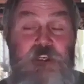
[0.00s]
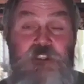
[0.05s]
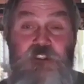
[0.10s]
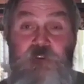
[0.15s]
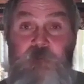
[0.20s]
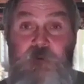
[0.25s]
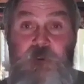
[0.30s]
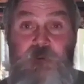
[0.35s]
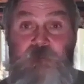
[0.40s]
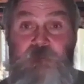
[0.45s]

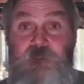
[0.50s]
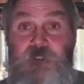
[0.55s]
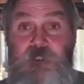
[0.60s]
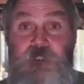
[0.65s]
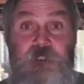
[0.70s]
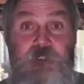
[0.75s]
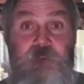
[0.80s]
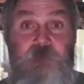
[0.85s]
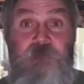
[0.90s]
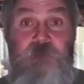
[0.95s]
This is the
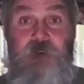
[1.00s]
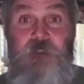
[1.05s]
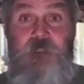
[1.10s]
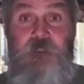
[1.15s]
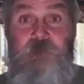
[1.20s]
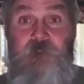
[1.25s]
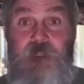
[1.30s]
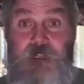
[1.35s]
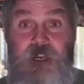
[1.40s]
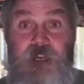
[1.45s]
greatest proof
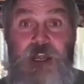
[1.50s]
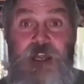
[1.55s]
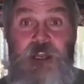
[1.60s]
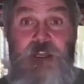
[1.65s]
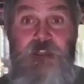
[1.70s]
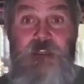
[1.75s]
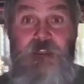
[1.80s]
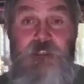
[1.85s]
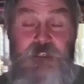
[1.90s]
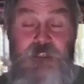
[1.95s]
you're going to
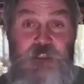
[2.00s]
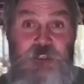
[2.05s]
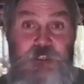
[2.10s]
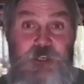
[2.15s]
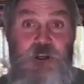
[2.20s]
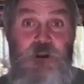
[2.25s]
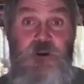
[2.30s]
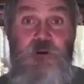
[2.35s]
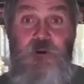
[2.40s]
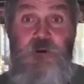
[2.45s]
find that
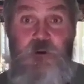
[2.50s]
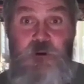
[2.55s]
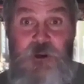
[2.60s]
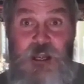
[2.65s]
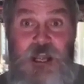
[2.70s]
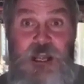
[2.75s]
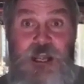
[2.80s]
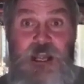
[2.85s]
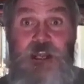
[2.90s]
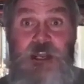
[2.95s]
I
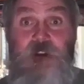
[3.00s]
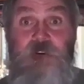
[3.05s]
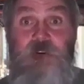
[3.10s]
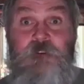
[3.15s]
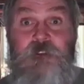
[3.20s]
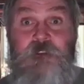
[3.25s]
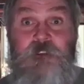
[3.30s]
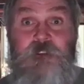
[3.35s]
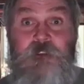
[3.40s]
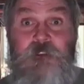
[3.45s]

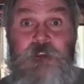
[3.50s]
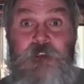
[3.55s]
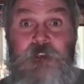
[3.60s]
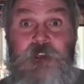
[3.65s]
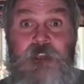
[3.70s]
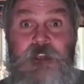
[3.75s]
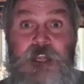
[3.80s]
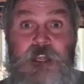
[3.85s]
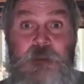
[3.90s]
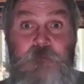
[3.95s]
know
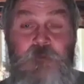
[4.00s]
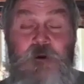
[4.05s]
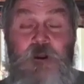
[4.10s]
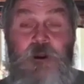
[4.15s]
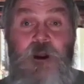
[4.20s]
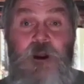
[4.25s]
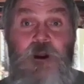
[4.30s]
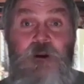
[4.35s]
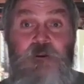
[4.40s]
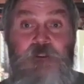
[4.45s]
how
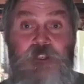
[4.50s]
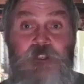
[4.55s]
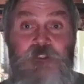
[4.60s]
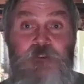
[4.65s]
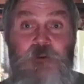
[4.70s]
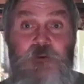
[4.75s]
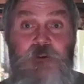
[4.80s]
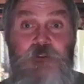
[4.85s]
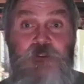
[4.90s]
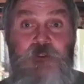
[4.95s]
and
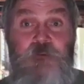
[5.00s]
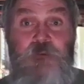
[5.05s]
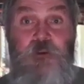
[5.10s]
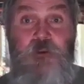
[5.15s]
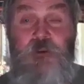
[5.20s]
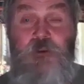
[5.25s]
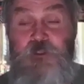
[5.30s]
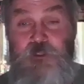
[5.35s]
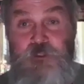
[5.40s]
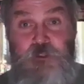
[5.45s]
what all
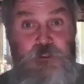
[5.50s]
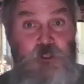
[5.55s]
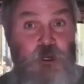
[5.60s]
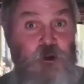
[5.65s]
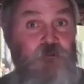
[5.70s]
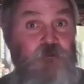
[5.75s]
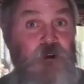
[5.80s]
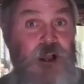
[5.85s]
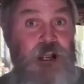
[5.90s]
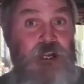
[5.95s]
these words are
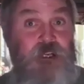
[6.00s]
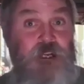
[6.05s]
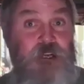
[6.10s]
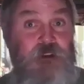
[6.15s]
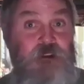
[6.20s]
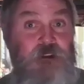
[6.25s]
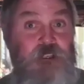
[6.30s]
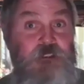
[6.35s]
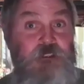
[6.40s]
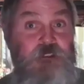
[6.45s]
for. There's
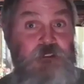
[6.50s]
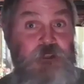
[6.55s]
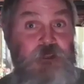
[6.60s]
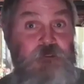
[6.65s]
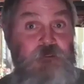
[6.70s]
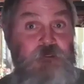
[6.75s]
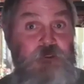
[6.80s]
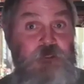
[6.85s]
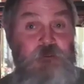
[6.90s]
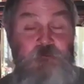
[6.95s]
no
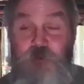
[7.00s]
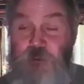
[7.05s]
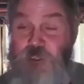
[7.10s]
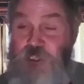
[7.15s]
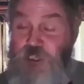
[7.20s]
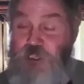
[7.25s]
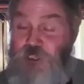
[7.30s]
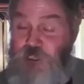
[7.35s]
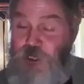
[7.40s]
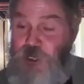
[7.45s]
vicarious
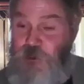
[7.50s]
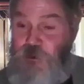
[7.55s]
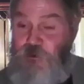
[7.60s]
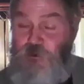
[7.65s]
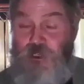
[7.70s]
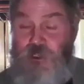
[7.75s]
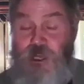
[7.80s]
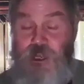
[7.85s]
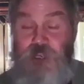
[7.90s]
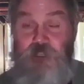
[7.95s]
suffering.
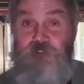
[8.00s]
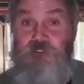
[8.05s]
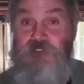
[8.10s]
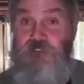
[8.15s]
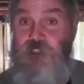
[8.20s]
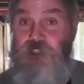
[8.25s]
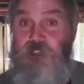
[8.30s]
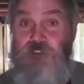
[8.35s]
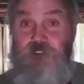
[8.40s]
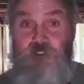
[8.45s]
We
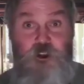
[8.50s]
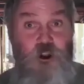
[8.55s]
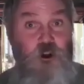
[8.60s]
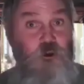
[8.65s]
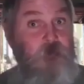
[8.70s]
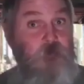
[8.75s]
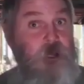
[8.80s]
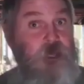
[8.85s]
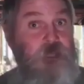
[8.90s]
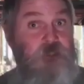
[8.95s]
know God
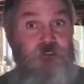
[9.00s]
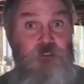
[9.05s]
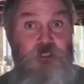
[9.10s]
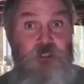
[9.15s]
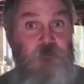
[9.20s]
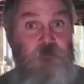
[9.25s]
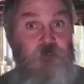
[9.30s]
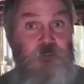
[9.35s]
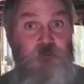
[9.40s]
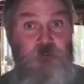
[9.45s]
says
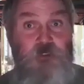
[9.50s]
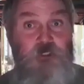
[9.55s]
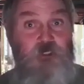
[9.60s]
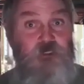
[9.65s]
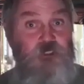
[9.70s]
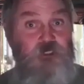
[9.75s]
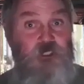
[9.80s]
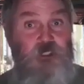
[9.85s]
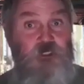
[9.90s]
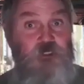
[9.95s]
no man
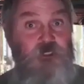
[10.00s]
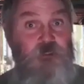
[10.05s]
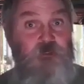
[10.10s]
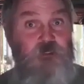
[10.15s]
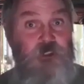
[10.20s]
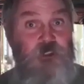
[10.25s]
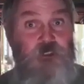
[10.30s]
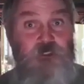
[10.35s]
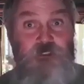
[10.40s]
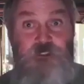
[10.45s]
suffers for
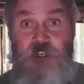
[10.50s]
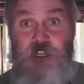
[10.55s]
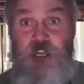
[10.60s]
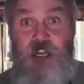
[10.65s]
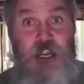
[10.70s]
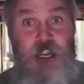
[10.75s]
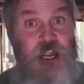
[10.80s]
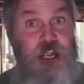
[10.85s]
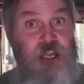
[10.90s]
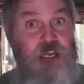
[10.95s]
the sins
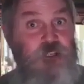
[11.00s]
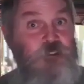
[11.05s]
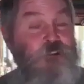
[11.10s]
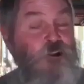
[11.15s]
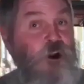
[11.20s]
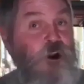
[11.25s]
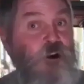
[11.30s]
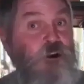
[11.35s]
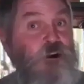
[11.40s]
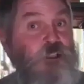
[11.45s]
of others,
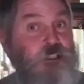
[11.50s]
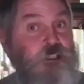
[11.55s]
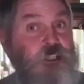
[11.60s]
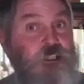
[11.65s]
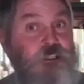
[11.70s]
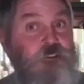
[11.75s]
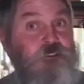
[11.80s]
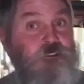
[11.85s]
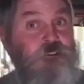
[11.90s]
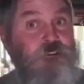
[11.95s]
and
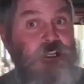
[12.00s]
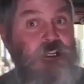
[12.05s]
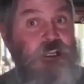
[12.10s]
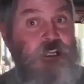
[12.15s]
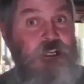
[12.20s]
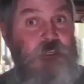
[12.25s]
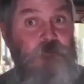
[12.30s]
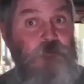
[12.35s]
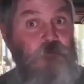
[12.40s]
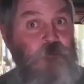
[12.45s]
it's hard
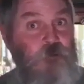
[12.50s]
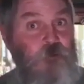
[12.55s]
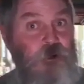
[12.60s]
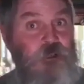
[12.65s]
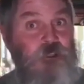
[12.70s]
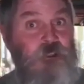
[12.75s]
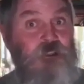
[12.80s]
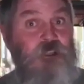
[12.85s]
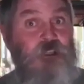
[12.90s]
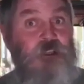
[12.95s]
to
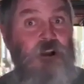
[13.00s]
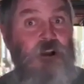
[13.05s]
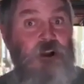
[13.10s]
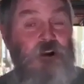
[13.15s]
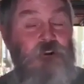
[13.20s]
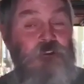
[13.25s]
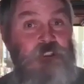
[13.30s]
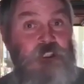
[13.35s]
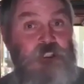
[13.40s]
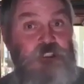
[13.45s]
understand
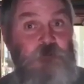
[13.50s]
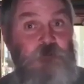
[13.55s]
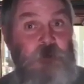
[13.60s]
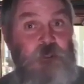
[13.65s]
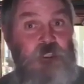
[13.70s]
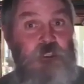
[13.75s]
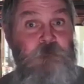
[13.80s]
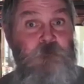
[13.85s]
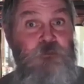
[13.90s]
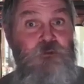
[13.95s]
what
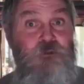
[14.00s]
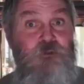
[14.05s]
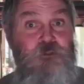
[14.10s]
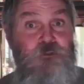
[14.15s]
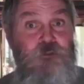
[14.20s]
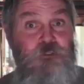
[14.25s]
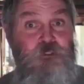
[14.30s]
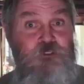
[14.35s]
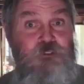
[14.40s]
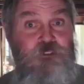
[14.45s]
are these
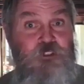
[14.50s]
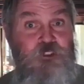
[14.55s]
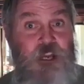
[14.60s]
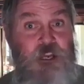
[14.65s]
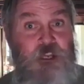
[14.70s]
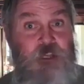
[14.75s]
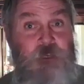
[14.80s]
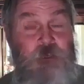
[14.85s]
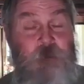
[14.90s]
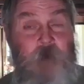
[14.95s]

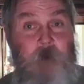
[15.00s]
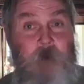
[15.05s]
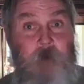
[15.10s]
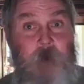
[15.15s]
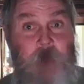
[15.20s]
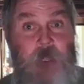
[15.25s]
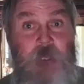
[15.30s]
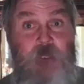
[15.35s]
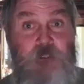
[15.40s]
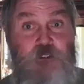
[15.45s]
people
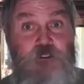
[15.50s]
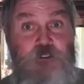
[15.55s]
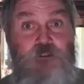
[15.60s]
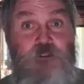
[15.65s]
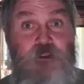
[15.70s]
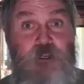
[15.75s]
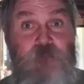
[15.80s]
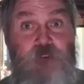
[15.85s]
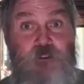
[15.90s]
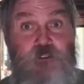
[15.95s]
saying.
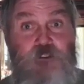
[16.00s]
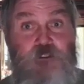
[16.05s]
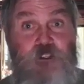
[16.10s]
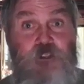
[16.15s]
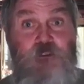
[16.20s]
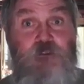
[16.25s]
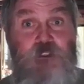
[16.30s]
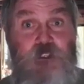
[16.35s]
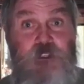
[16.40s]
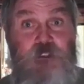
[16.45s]
And it's
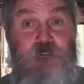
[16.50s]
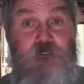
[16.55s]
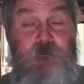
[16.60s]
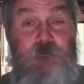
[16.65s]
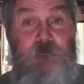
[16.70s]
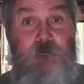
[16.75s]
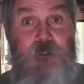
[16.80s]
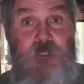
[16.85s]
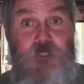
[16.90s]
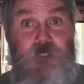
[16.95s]
driven
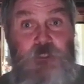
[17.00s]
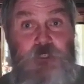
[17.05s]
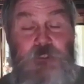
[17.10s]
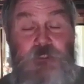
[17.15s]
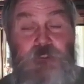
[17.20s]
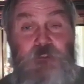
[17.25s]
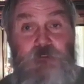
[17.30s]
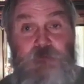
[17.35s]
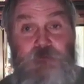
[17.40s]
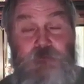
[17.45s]

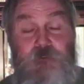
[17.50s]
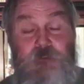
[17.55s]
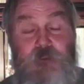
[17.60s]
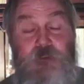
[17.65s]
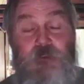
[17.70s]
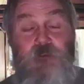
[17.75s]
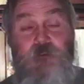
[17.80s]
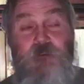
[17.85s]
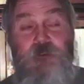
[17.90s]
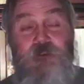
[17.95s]
Judaism
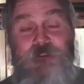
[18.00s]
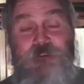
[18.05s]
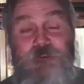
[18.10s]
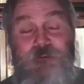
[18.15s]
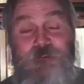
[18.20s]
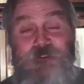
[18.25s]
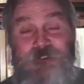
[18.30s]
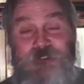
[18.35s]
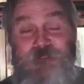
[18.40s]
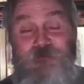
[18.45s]

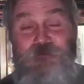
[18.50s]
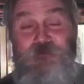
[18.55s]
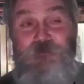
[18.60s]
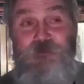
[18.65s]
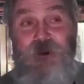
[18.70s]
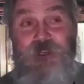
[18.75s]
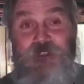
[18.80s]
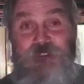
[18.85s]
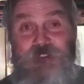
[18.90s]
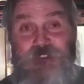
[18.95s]

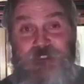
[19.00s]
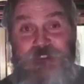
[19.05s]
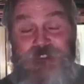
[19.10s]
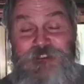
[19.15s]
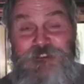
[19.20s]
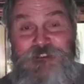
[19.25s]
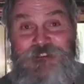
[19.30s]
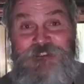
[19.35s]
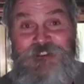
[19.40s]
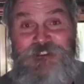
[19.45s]
to
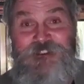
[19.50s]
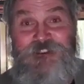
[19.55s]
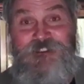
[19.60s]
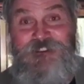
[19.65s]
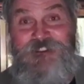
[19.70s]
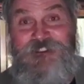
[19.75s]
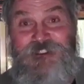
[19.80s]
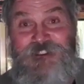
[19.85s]
crazy.